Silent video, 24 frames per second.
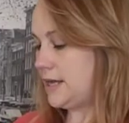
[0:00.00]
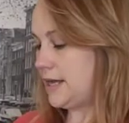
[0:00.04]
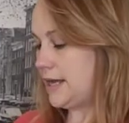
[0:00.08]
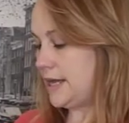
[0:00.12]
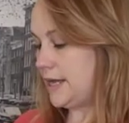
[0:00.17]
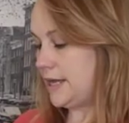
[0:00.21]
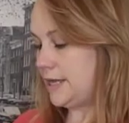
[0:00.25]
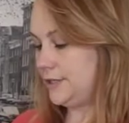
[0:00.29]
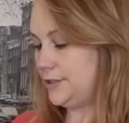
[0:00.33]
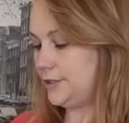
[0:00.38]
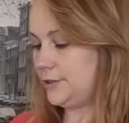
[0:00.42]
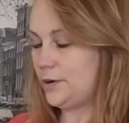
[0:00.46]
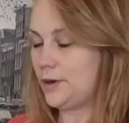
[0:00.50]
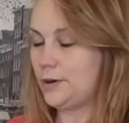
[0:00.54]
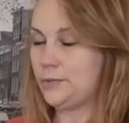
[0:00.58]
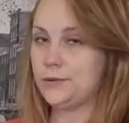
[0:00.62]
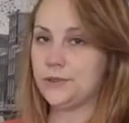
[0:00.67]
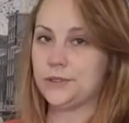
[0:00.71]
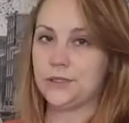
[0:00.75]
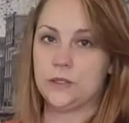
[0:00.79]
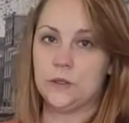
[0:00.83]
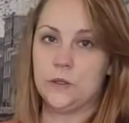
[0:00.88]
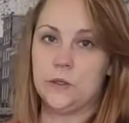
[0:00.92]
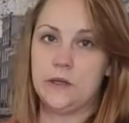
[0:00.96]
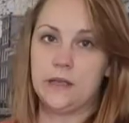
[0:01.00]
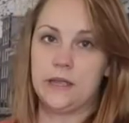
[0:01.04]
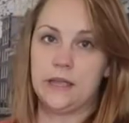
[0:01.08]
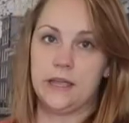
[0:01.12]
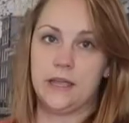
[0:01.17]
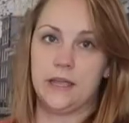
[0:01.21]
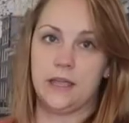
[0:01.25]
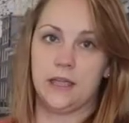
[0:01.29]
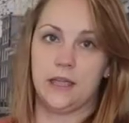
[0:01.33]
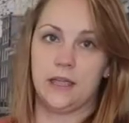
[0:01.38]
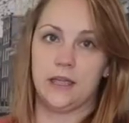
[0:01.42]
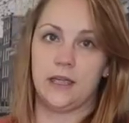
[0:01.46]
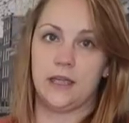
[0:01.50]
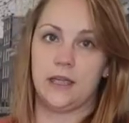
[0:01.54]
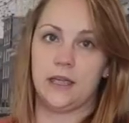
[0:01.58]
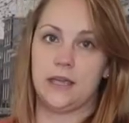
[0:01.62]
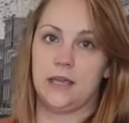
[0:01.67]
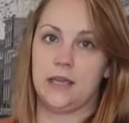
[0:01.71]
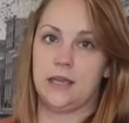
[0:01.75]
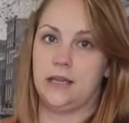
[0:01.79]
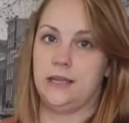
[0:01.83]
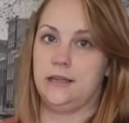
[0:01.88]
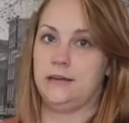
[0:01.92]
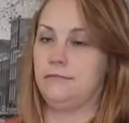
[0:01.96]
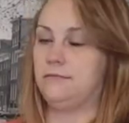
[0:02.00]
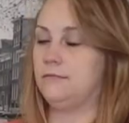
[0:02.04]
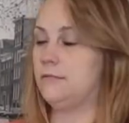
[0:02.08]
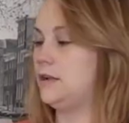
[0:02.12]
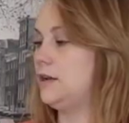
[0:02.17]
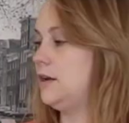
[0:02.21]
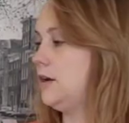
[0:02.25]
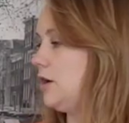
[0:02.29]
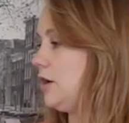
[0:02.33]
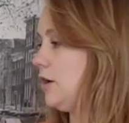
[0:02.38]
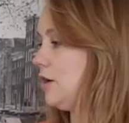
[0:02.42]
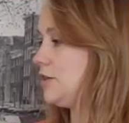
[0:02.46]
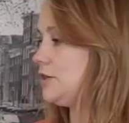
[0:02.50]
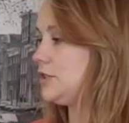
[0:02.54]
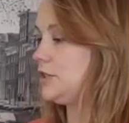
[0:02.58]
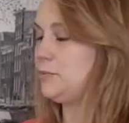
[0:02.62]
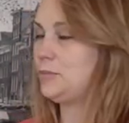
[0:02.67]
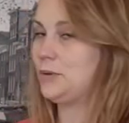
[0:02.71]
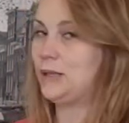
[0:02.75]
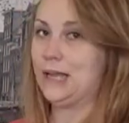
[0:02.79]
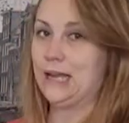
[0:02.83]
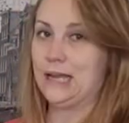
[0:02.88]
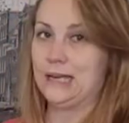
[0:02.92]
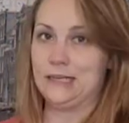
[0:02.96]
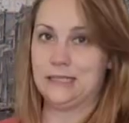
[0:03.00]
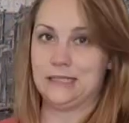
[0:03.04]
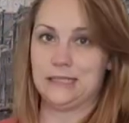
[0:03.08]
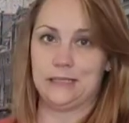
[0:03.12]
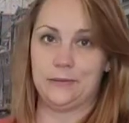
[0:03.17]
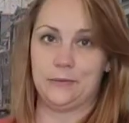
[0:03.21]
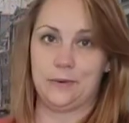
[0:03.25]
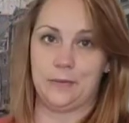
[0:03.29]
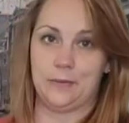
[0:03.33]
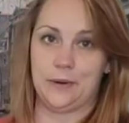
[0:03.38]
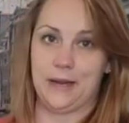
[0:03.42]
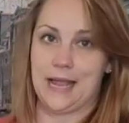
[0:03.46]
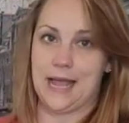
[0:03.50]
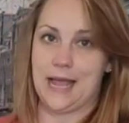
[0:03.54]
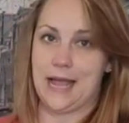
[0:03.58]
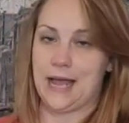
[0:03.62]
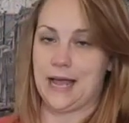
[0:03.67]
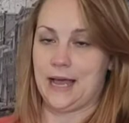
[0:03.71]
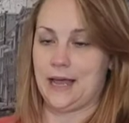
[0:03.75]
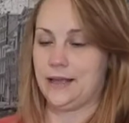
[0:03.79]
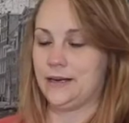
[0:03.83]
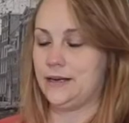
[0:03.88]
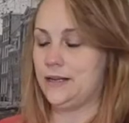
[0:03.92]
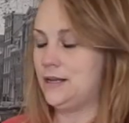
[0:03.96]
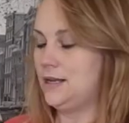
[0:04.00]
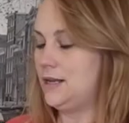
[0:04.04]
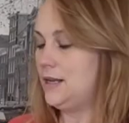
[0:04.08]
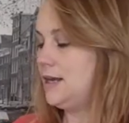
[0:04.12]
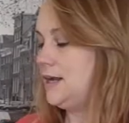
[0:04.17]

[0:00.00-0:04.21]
Uh, so I was looking in our supply to see what we had.